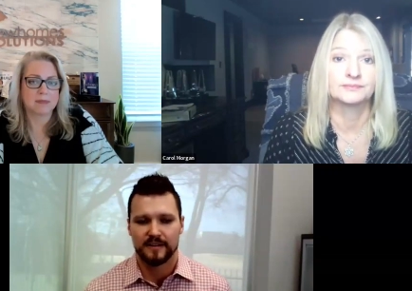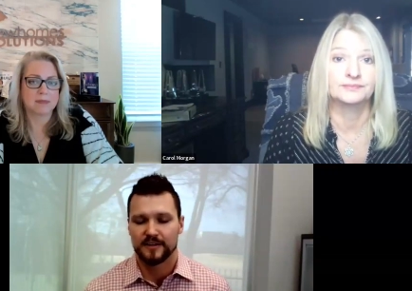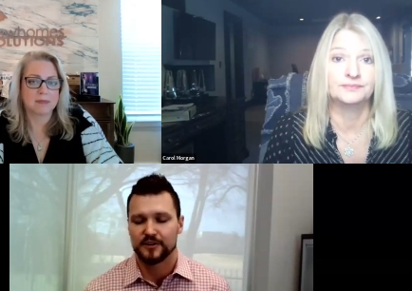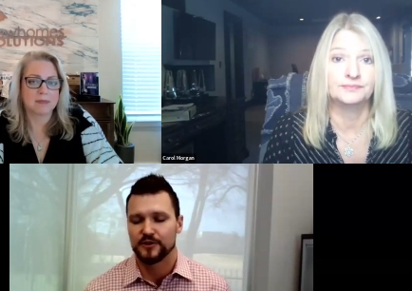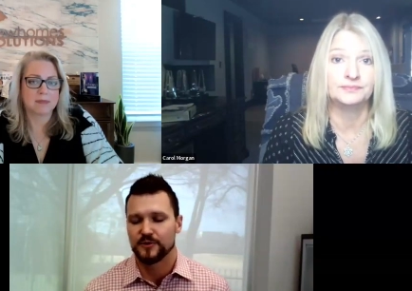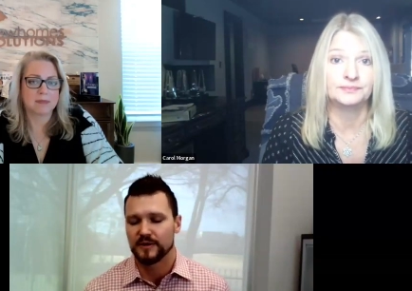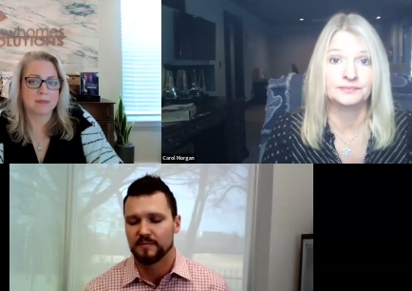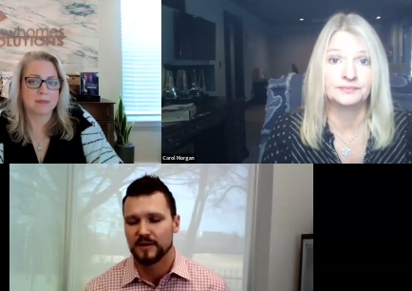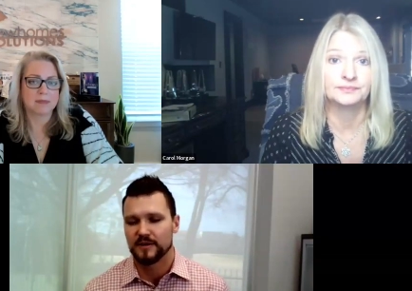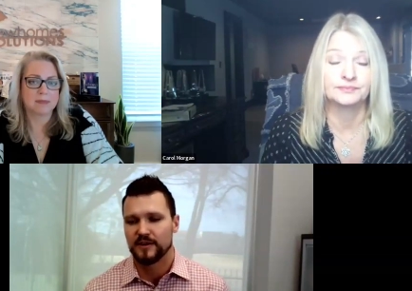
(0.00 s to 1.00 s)
Speaker 1: that do
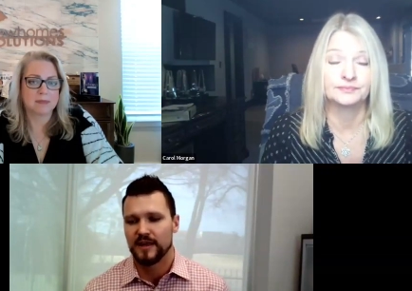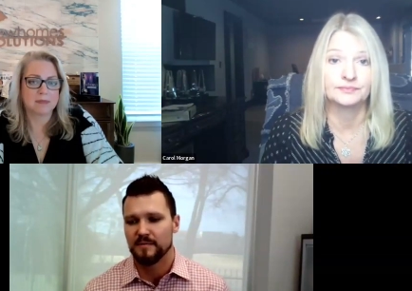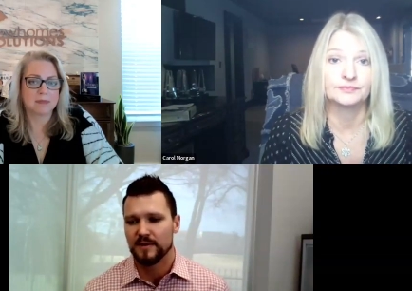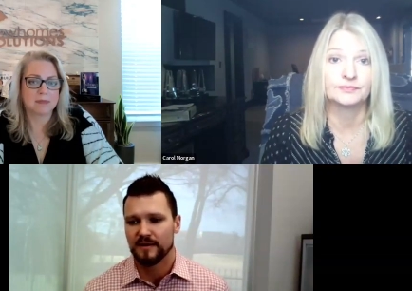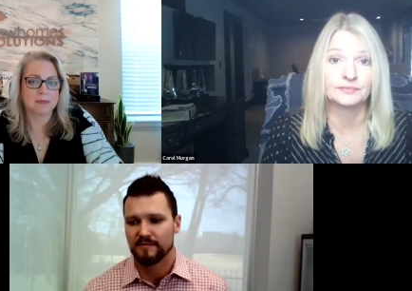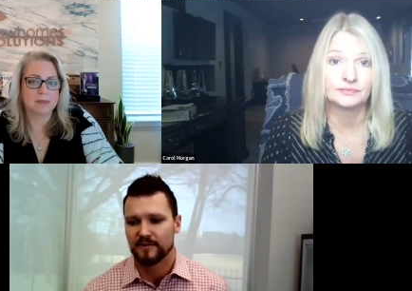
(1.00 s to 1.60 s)
it, but you can't be